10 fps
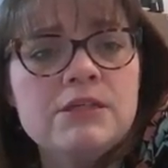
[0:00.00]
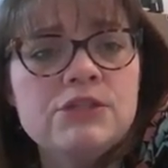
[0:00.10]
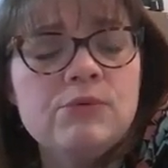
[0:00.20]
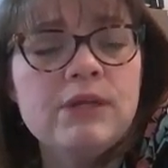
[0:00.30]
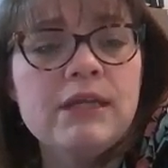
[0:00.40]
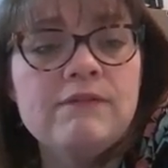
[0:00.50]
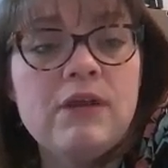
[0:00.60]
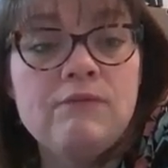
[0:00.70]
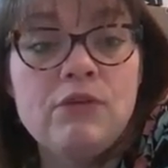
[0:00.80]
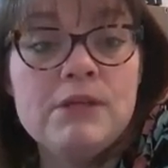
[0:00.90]
So we're going to give
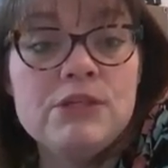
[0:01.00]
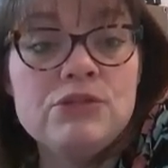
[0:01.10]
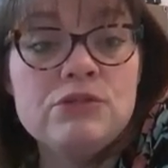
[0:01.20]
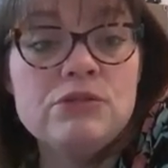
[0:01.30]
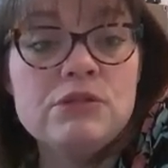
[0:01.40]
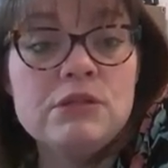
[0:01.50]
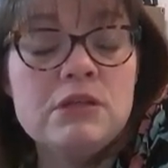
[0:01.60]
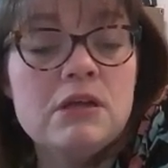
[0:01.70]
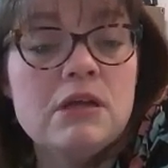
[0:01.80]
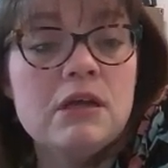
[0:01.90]
comfort measures.
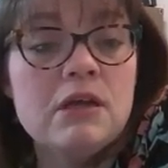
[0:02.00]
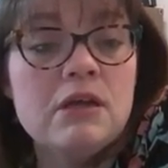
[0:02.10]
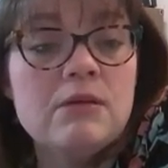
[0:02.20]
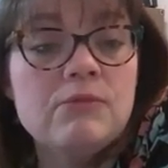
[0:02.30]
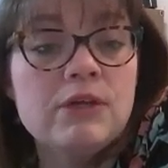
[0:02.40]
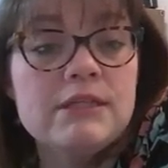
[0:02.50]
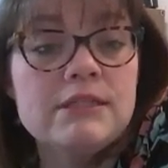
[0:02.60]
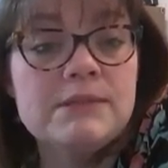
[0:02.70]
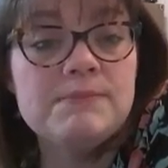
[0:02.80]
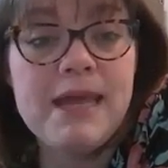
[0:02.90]
We're going to
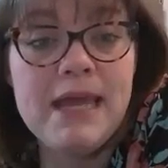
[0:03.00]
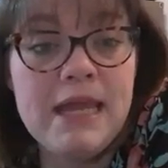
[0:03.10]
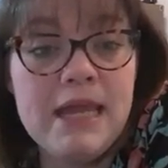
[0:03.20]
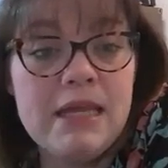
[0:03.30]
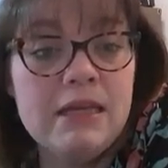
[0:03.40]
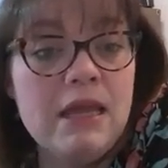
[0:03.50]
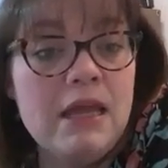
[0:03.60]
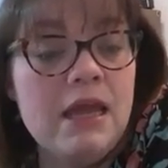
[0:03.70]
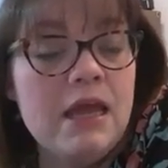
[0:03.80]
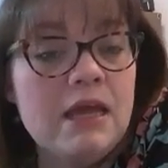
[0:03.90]
assess pain.
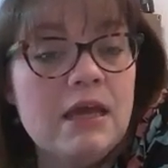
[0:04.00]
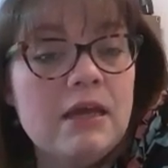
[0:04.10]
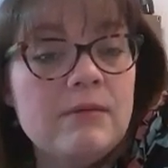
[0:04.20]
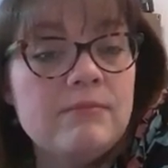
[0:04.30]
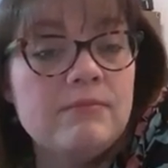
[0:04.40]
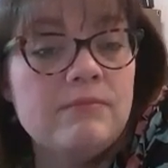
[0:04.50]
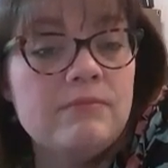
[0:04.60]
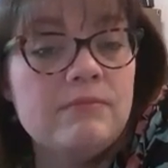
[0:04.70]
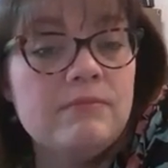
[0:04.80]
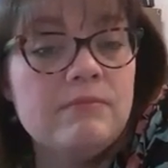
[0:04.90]

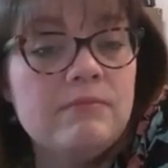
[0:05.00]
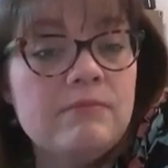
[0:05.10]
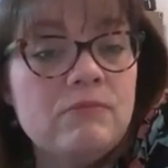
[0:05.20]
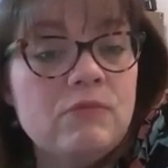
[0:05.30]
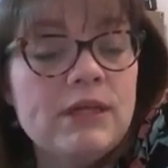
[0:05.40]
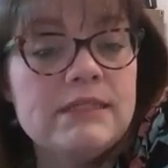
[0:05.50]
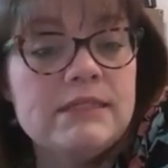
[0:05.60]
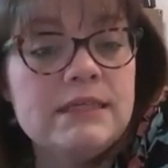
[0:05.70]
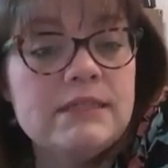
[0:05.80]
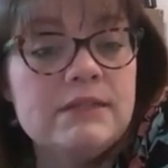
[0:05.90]
We're going to
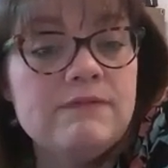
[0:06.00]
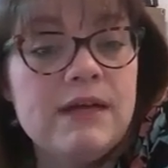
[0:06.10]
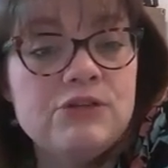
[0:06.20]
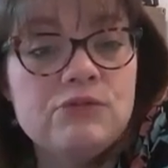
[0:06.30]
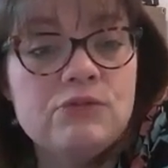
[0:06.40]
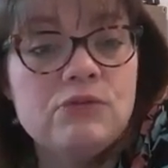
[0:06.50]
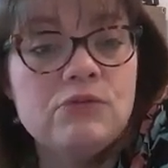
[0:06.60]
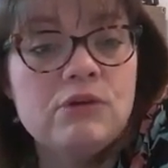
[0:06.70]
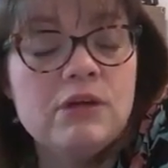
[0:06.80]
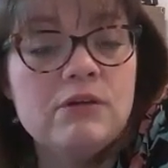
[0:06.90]
assess the
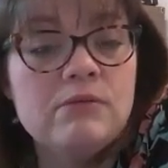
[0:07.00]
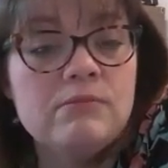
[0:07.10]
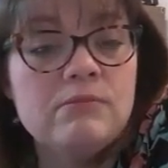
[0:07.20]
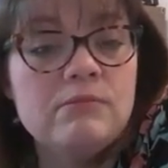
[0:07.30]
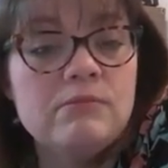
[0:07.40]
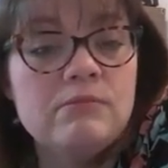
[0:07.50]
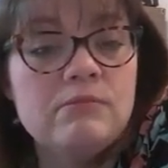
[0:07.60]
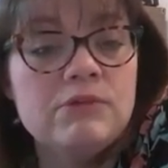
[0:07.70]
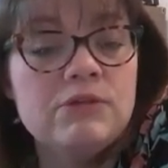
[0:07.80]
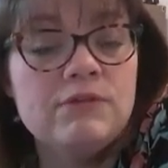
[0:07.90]
vaginal,
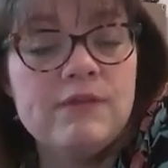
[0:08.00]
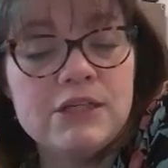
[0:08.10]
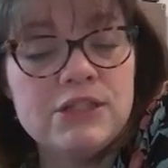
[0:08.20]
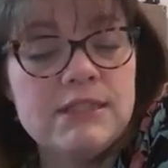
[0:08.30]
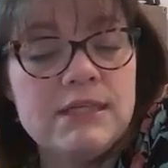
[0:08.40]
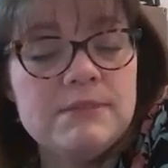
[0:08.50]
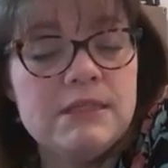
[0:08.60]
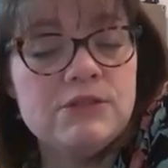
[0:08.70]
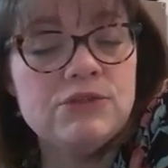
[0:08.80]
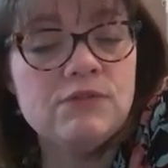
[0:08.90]
do a vaginal exam to see
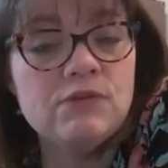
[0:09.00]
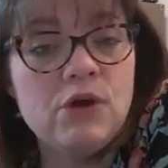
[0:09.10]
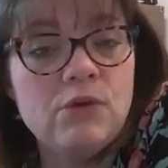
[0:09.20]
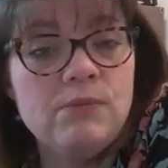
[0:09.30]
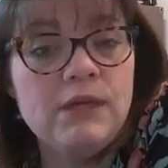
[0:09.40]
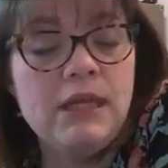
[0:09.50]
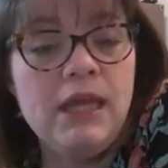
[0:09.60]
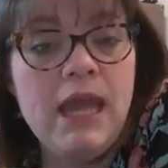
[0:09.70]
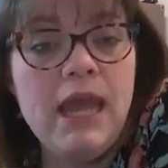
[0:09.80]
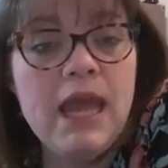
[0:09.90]
the cervical opening.
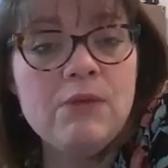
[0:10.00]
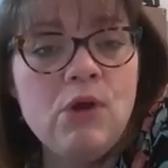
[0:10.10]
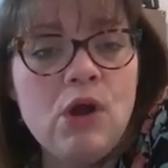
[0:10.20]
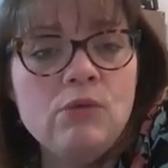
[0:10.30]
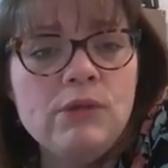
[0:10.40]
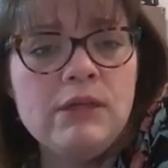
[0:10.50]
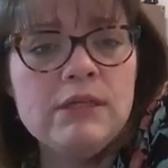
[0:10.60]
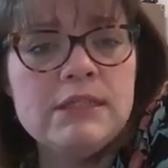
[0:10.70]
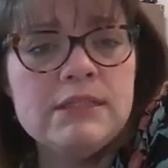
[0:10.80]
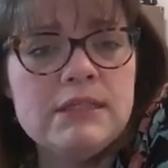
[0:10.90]
And we're only going
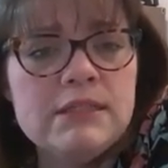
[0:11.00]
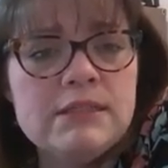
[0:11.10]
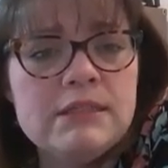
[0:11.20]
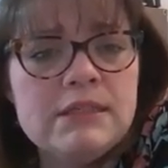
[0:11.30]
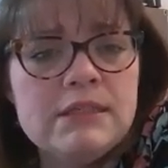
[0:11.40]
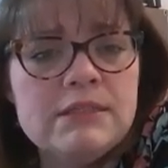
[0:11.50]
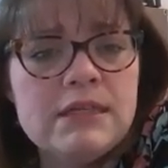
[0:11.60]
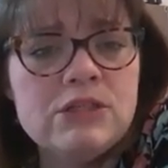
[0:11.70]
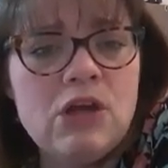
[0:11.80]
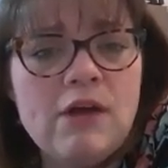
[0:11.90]
to assess this
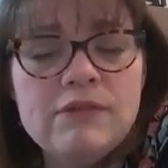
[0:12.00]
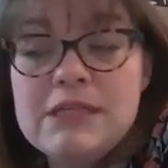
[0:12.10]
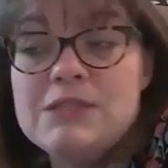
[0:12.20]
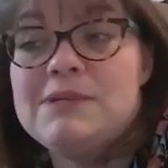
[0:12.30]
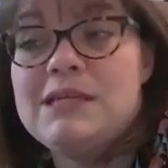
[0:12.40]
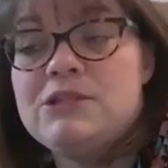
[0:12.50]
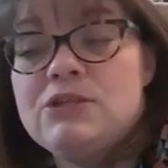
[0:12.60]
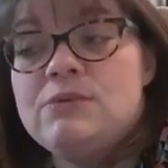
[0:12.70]
as often as we need to.